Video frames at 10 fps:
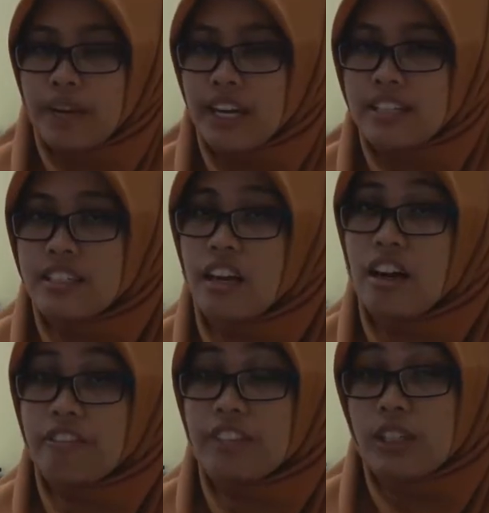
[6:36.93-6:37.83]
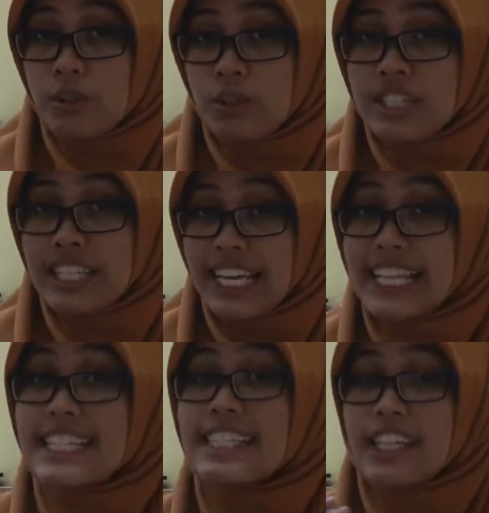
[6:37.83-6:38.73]
price of the goods
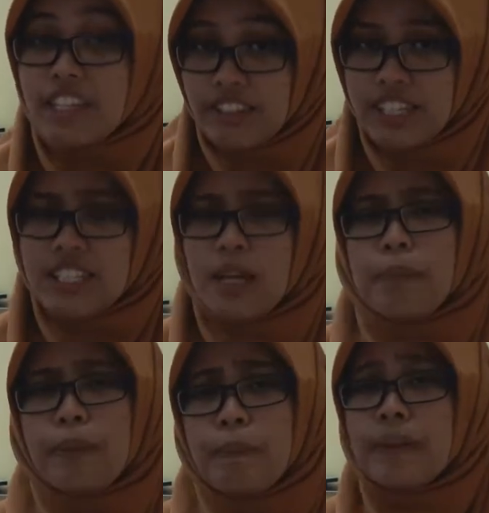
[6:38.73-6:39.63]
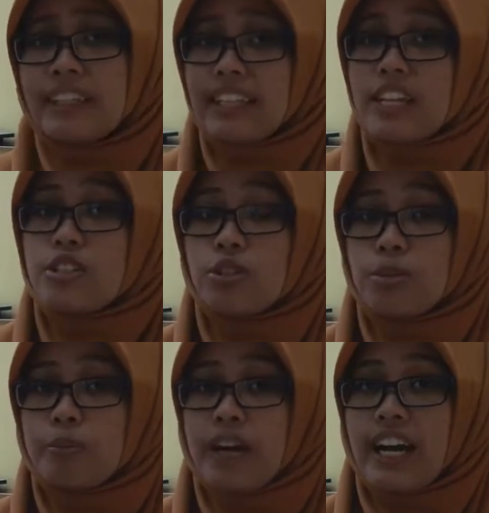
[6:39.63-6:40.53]
is decreased, people tend
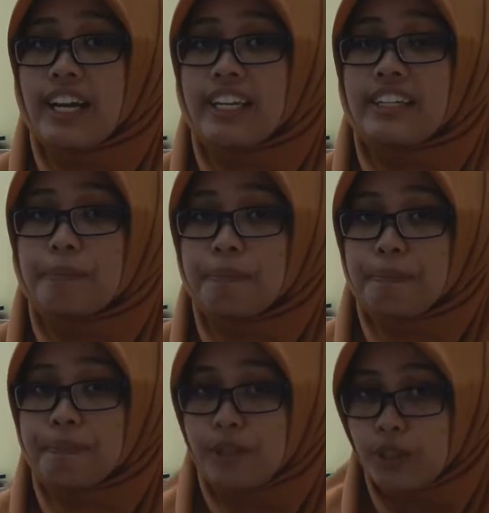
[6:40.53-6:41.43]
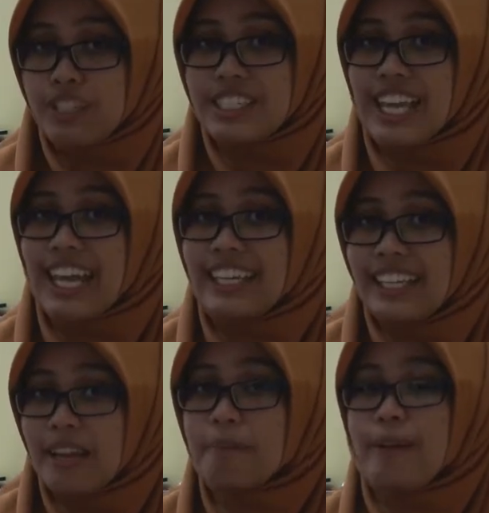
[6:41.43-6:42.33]
to buy the goods at
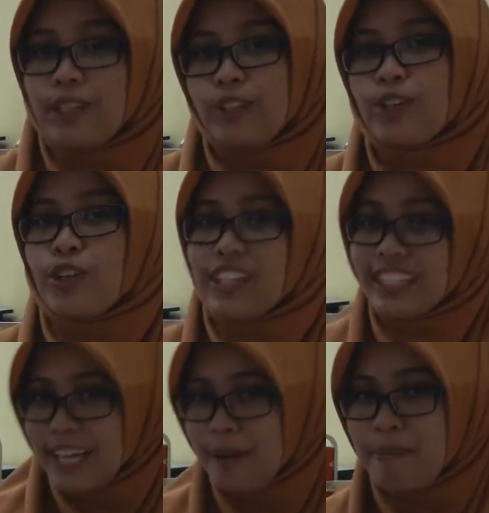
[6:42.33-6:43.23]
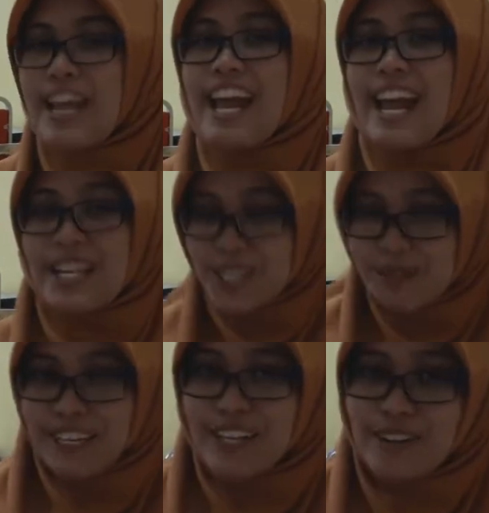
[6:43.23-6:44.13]
that particular time. As
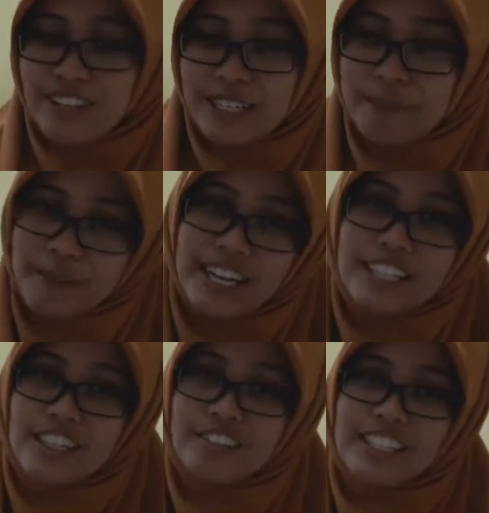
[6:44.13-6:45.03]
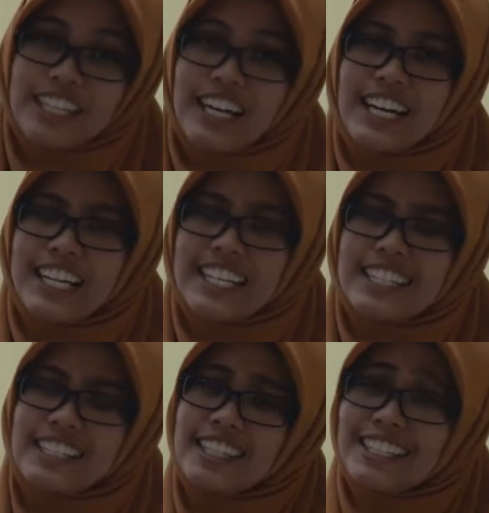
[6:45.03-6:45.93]
we know, the price of the car
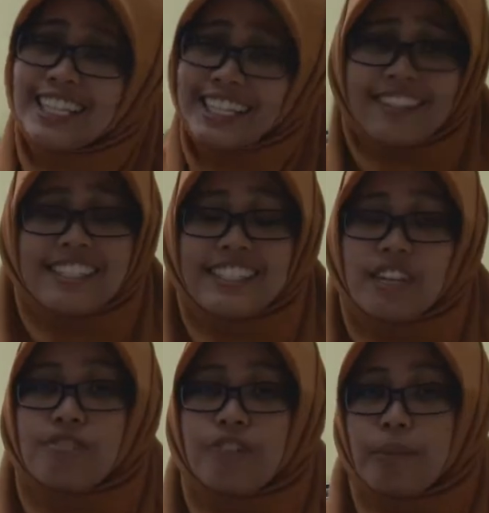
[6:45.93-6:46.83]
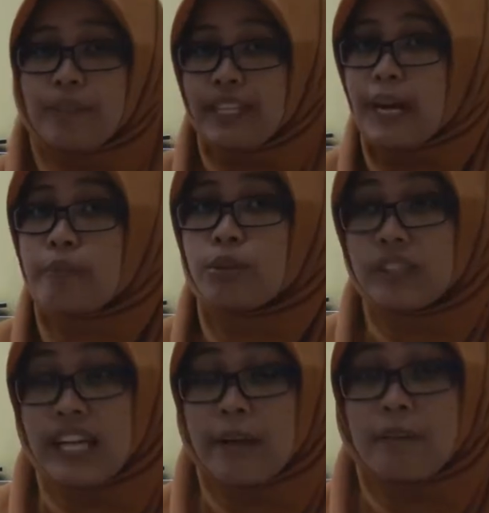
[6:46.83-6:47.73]
is decreasing from time to
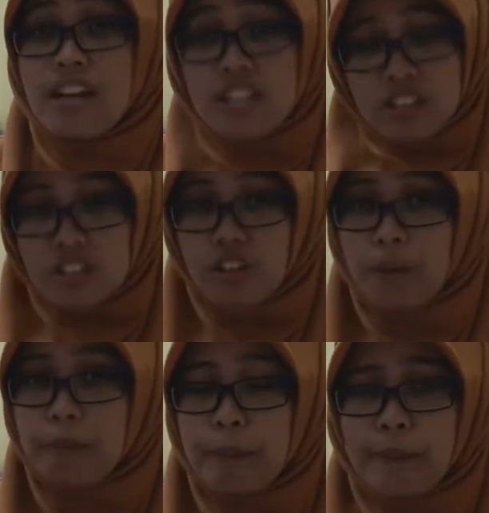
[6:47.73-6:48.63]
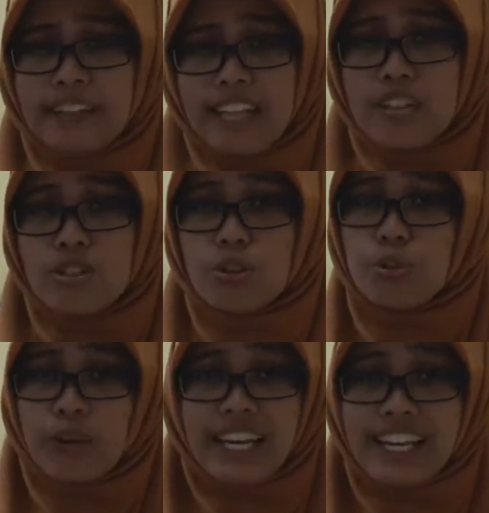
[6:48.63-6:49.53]
time. So, people tend to
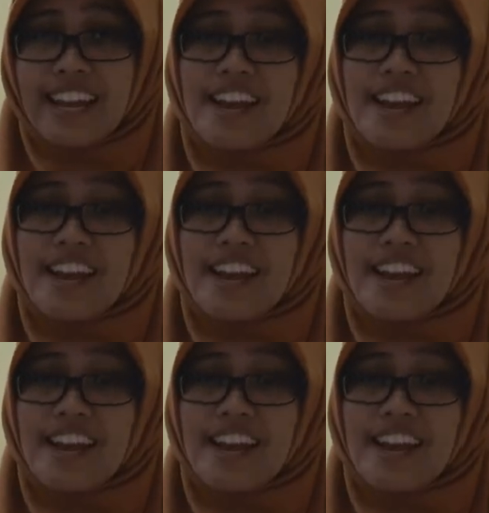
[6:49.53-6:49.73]
wait